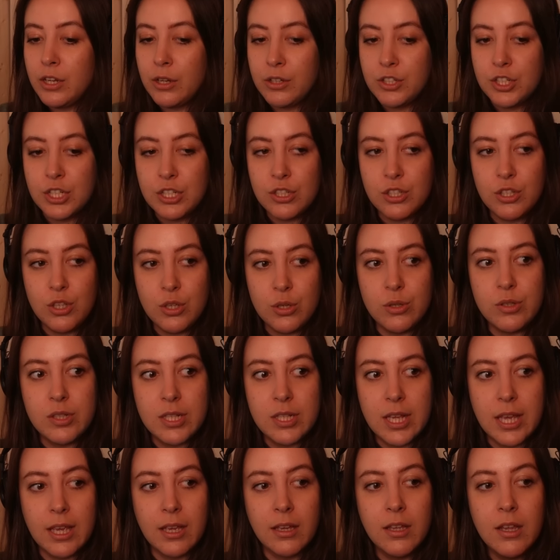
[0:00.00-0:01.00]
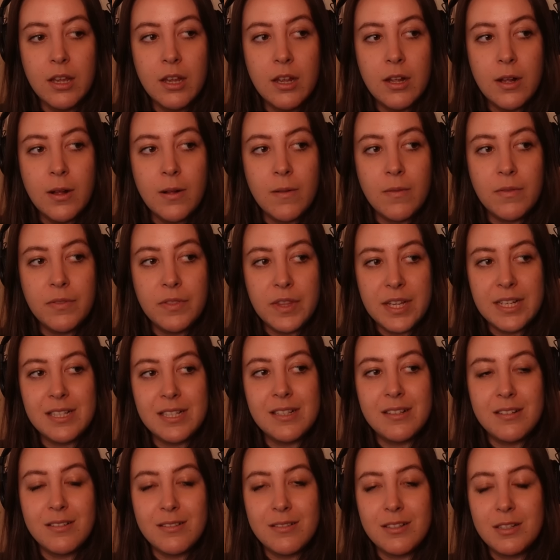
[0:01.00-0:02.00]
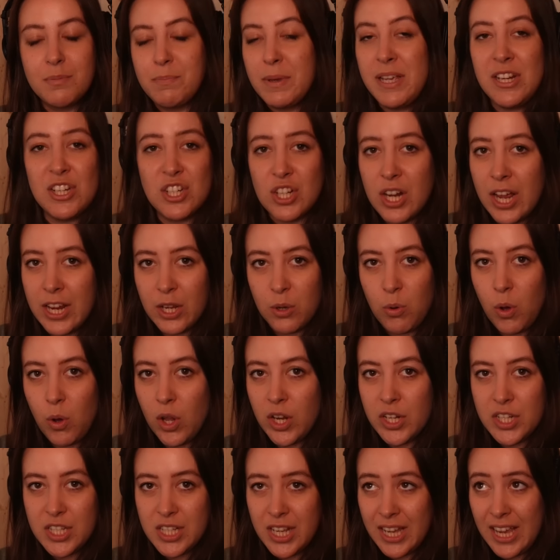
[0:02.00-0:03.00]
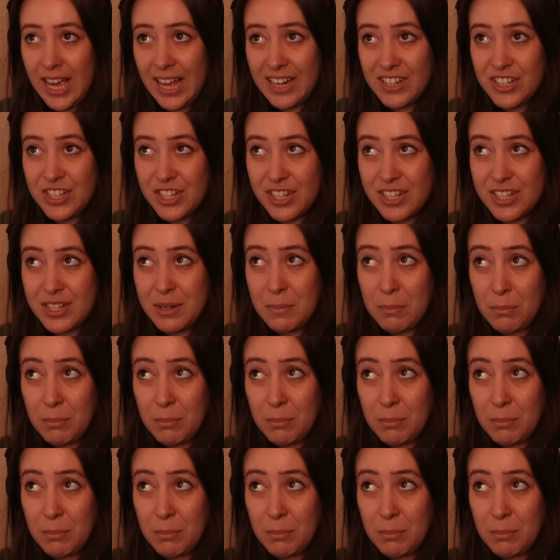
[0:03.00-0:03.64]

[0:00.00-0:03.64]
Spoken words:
she's using this speech-like quality and just